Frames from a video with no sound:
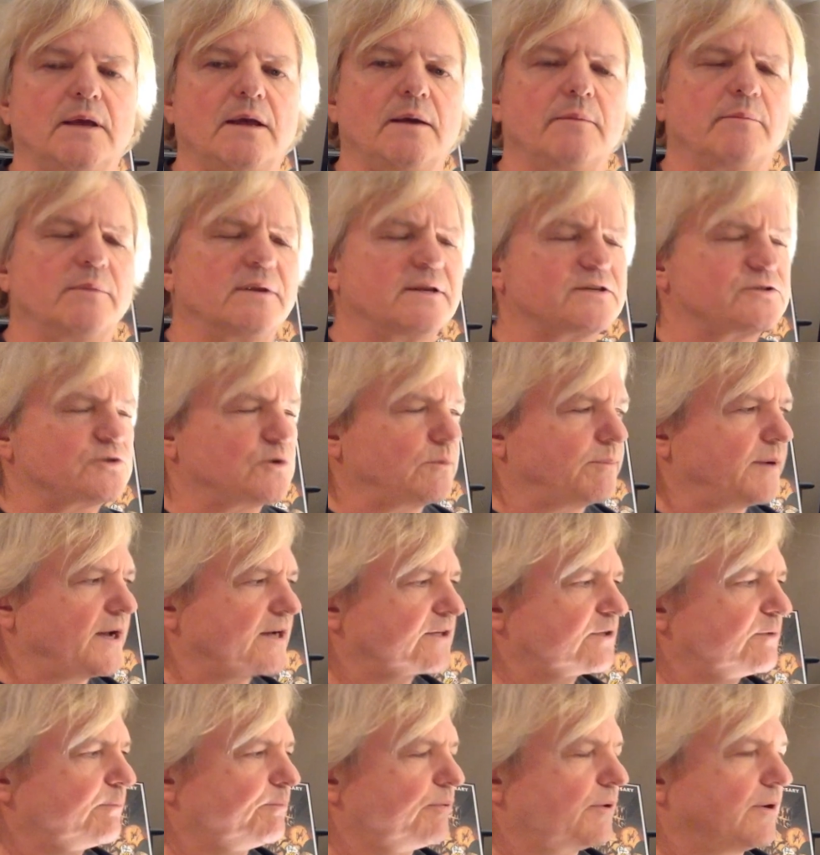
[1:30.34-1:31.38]
But let's go back
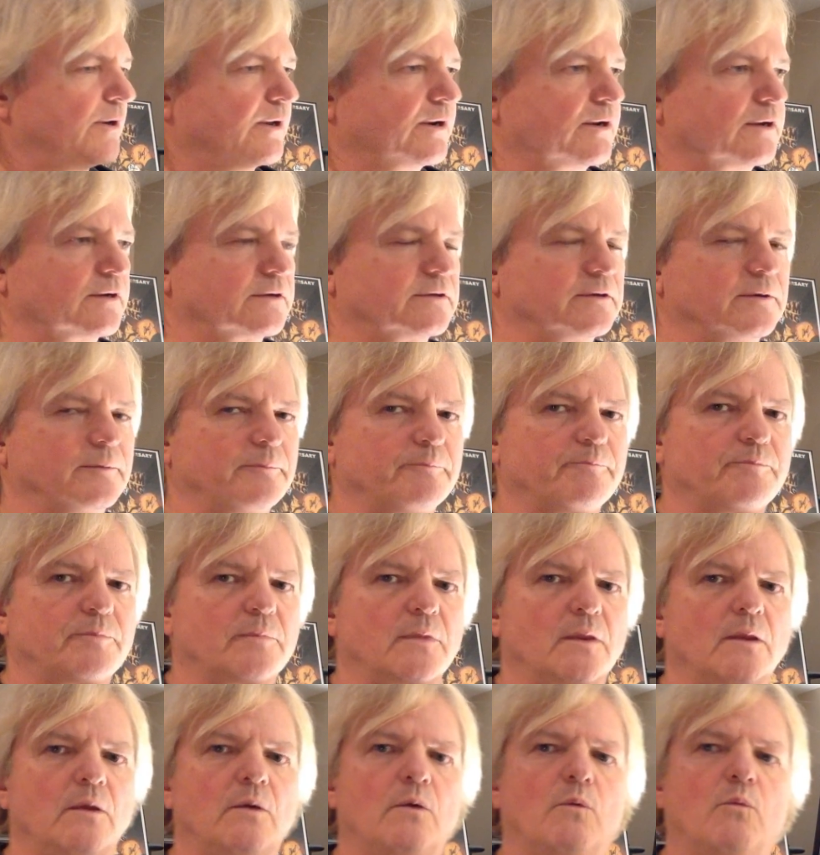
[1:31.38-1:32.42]
to product.
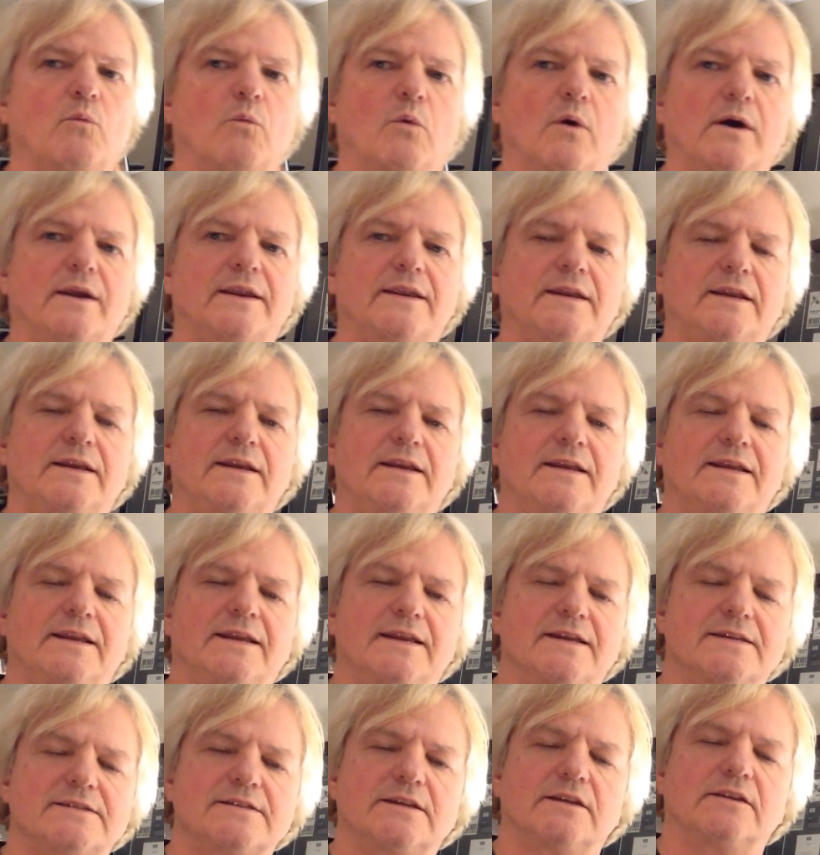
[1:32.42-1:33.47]
What
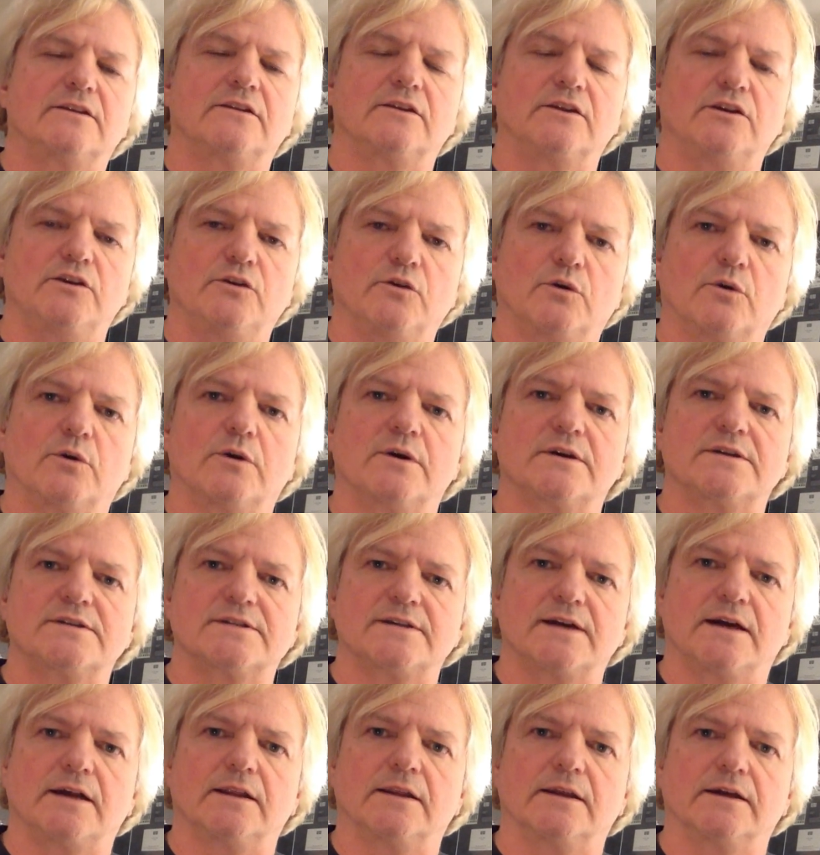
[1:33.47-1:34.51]
is it that you're
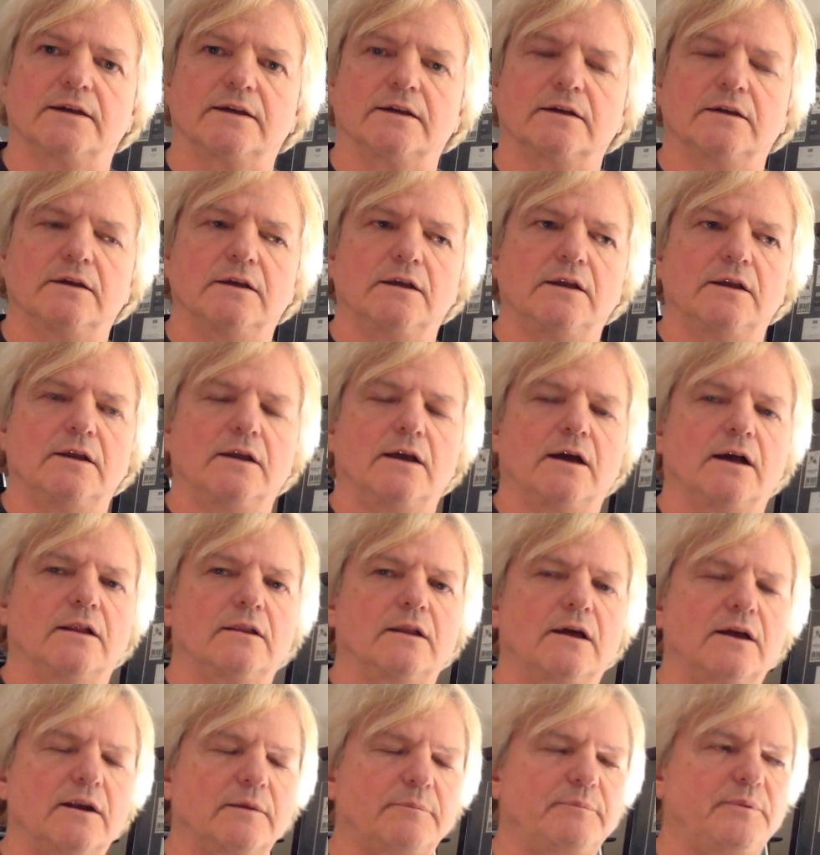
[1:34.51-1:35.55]
selling? A
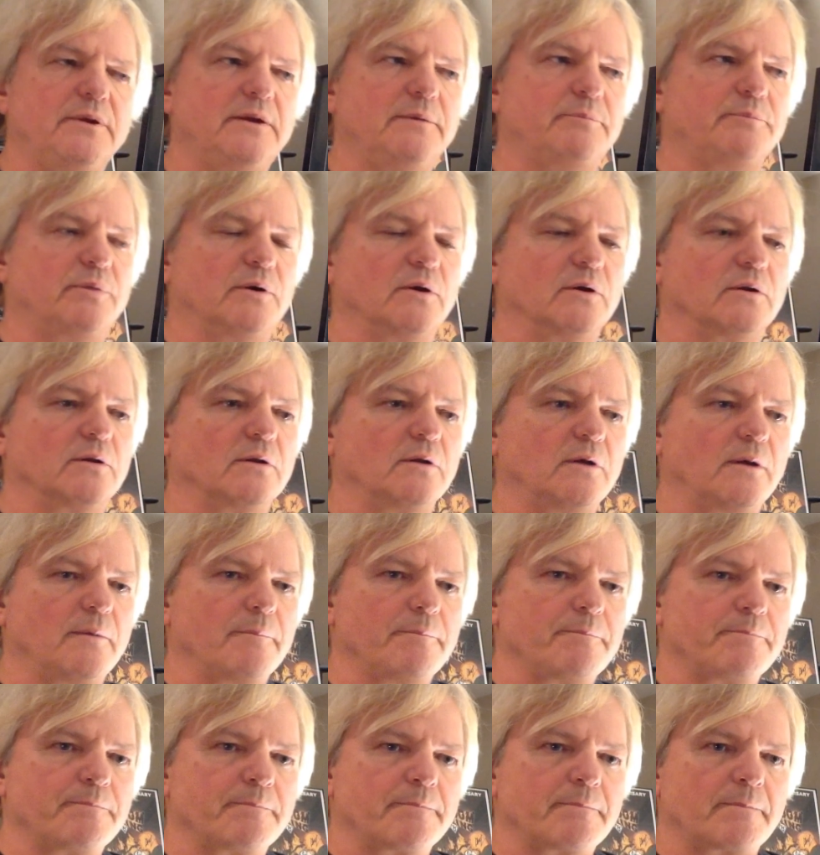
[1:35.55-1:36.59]
lot of people,
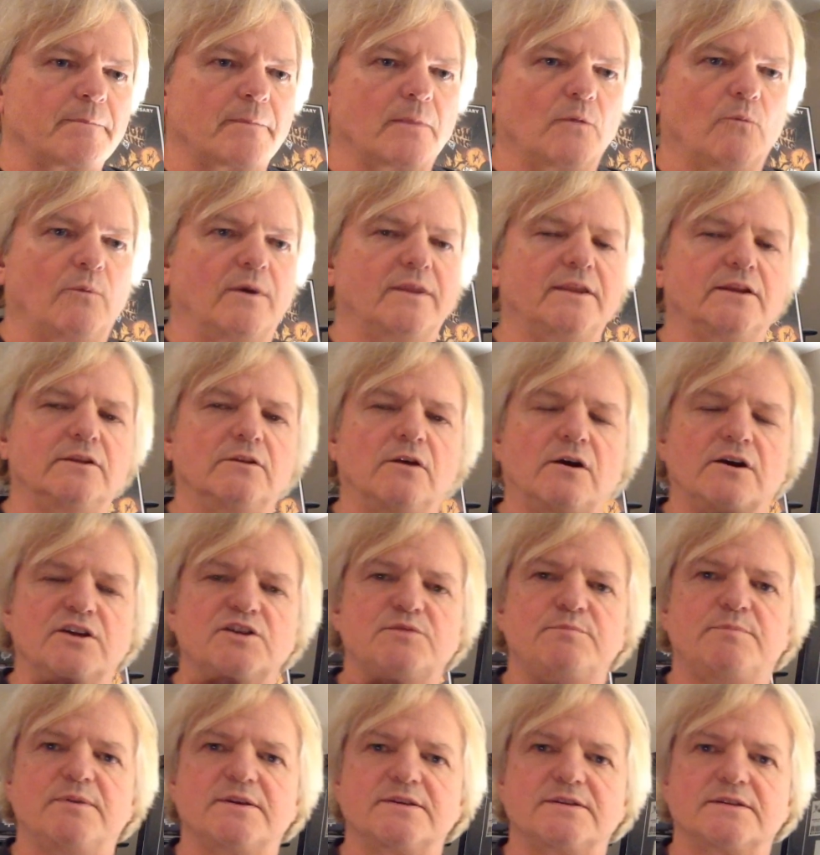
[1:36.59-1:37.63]
when they launch
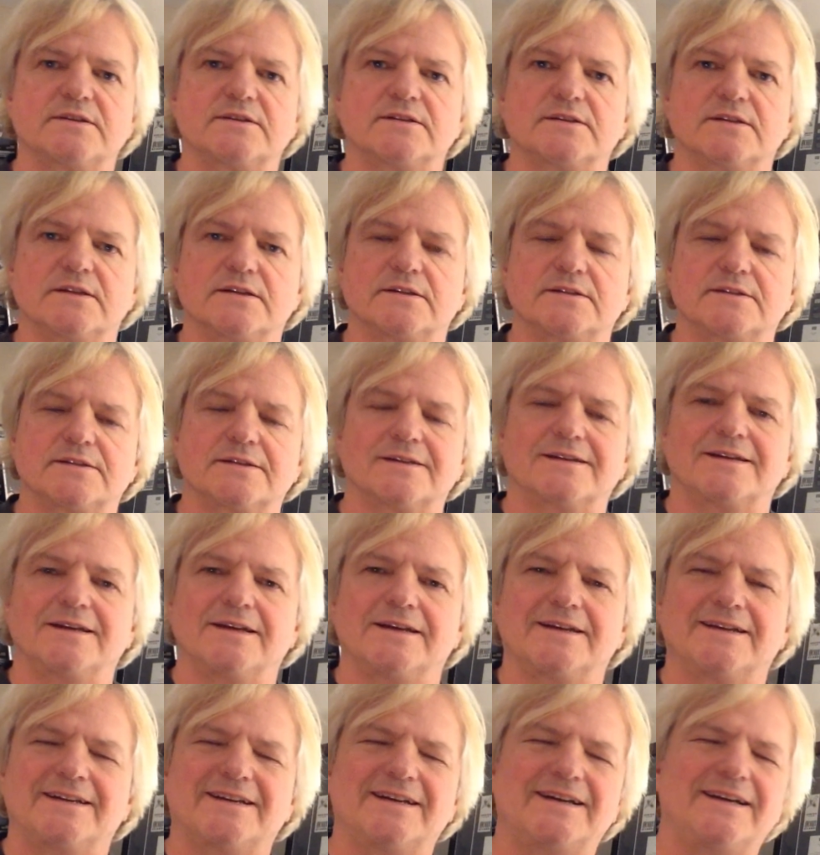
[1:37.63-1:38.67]
businesses,
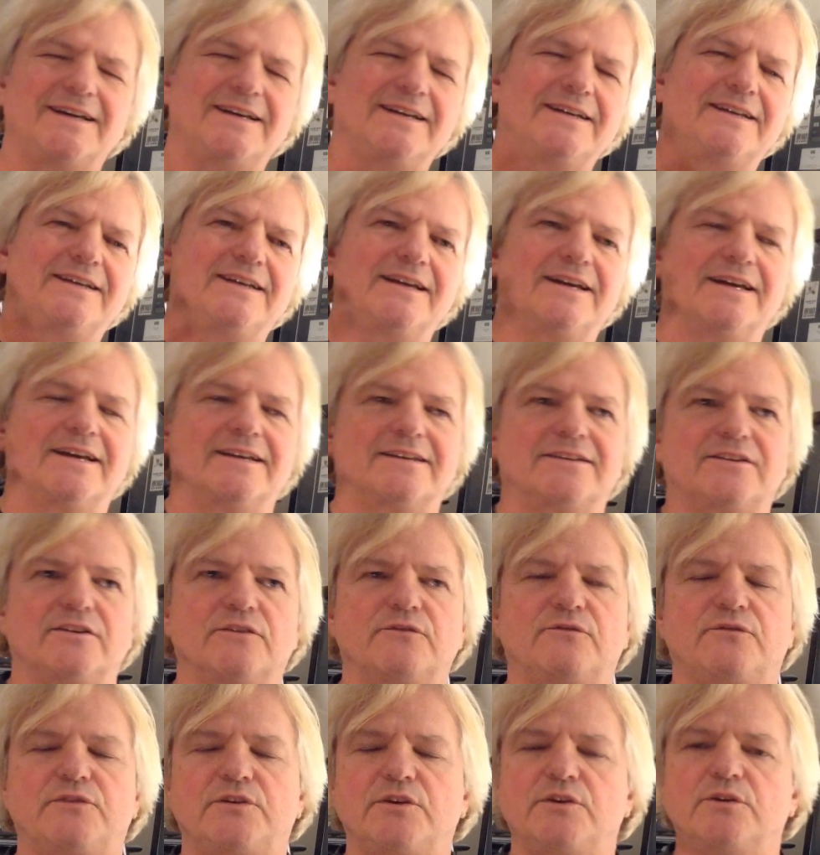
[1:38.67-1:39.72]
kind of get
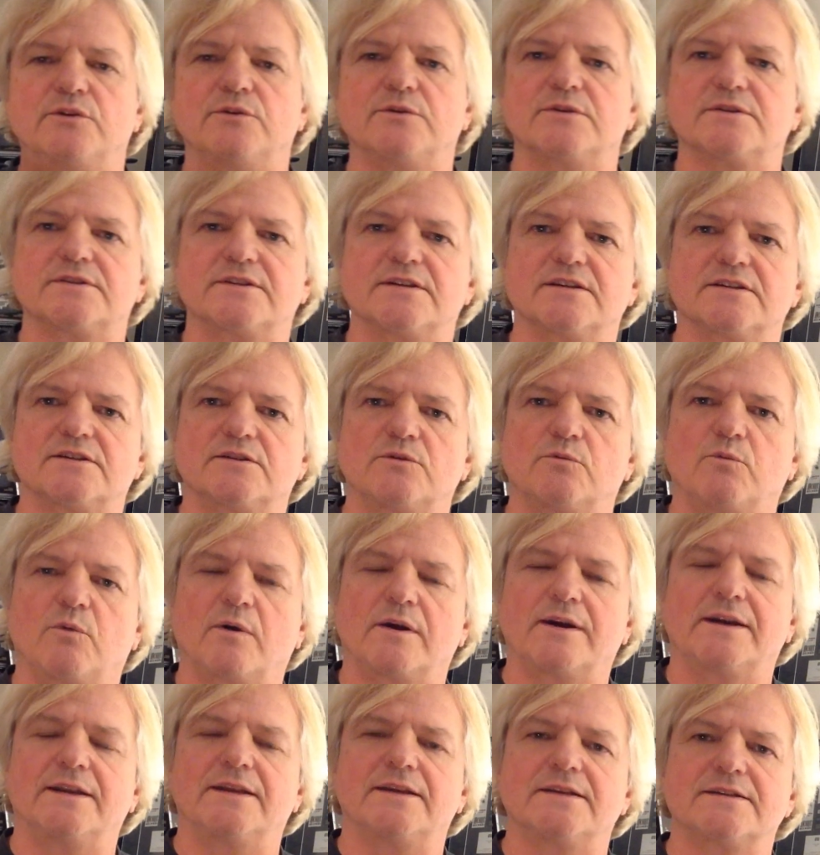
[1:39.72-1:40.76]
confused as to what
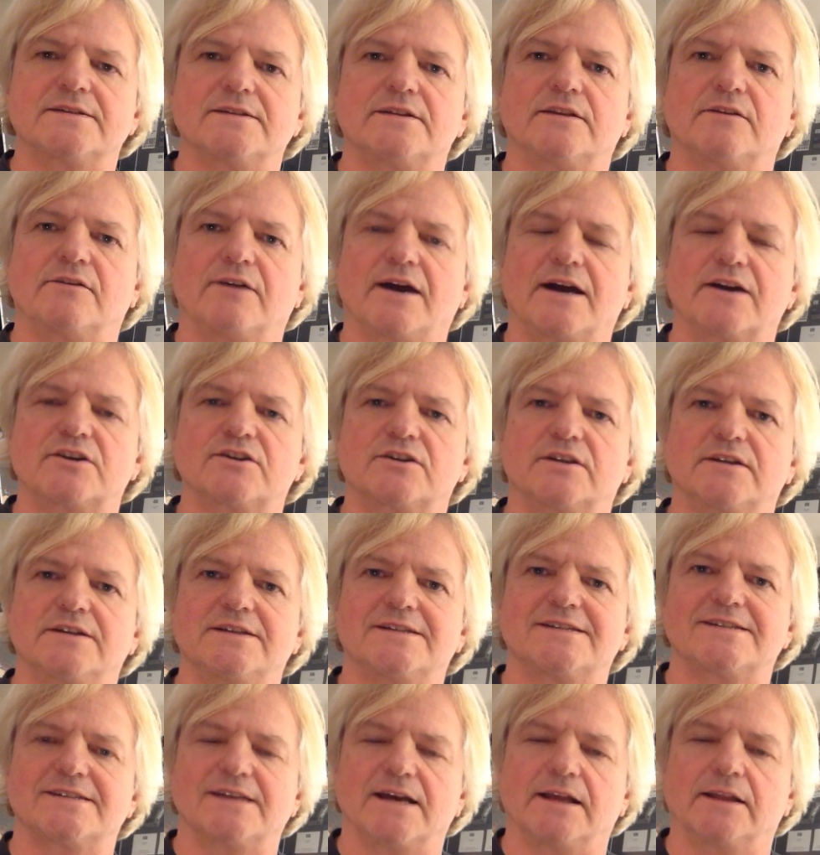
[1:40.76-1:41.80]
it is they're actually
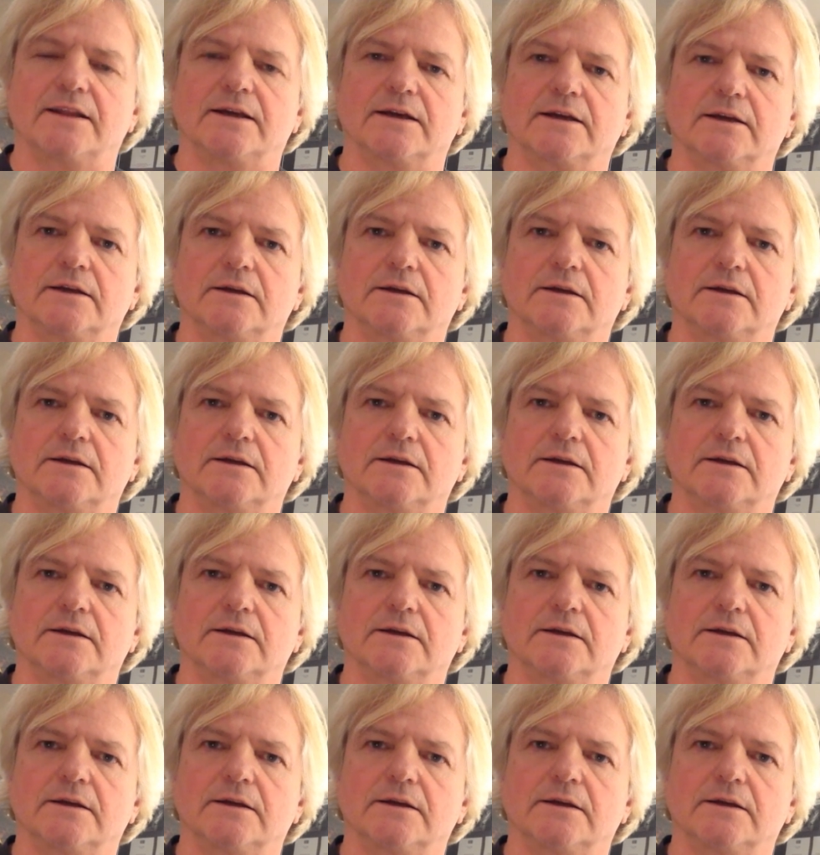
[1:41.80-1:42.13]
selling.